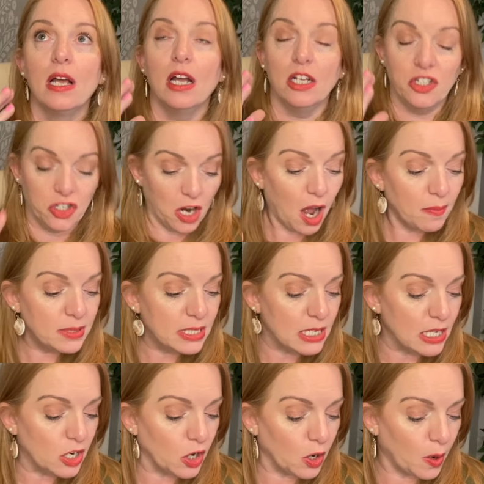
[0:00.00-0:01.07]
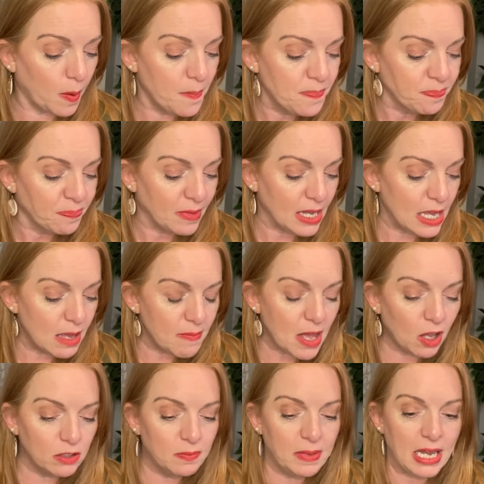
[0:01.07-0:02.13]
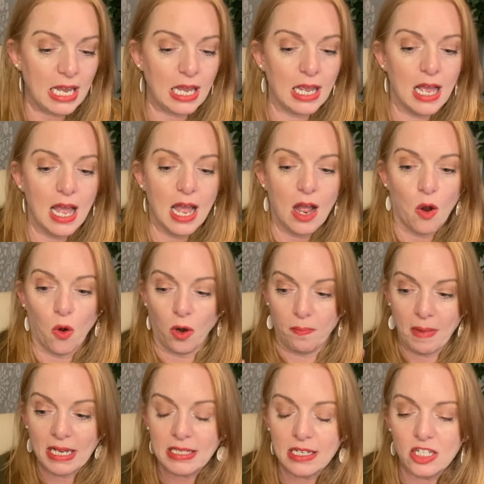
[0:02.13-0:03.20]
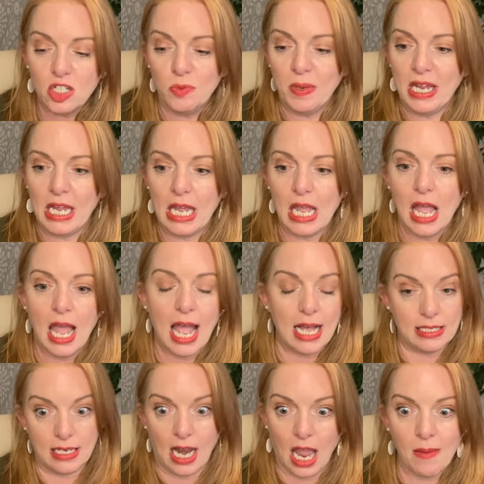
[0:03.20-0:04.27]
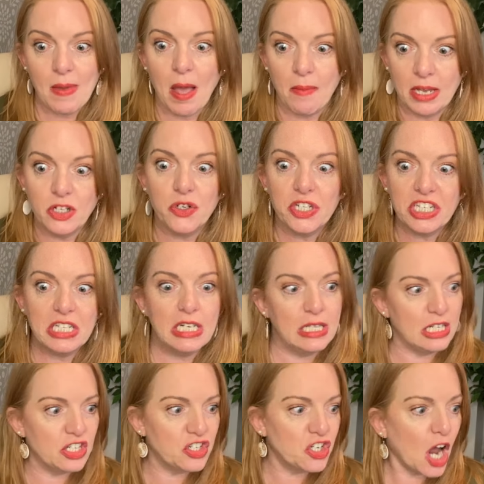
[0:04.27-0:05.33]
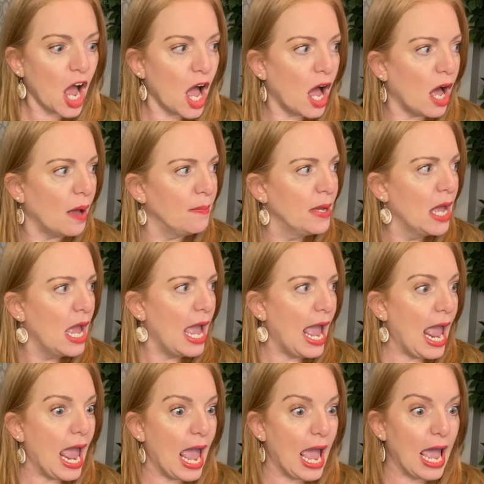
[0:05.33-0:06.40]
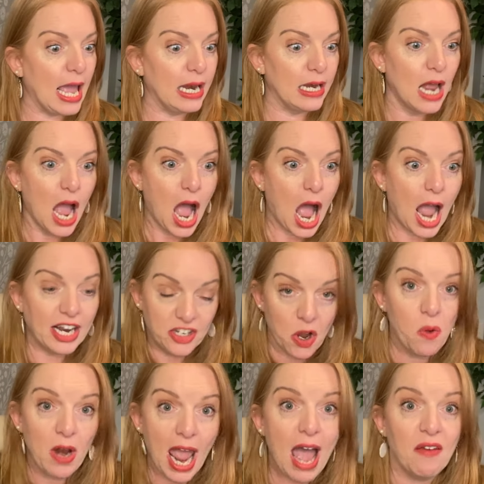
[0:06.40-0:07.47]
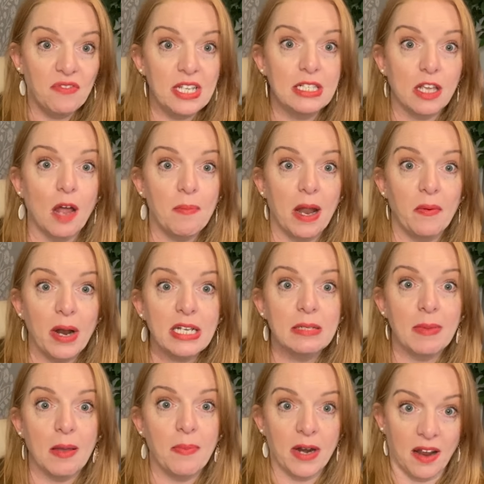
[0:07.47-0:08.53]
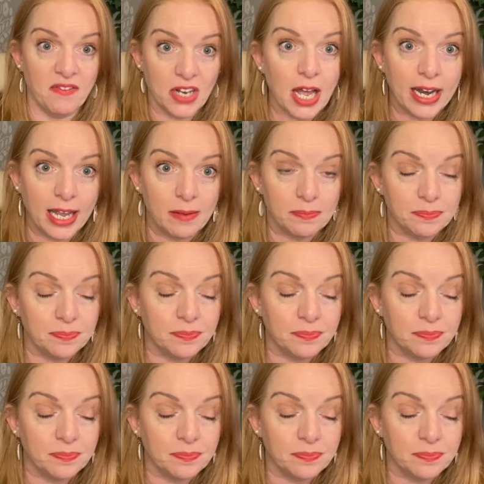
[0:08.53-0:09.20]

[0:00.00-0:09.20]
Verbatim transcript: a job seeker emailed me or messaged me and said, Amy, I'm interested in this job and I don't have this on my resume, but I've done it.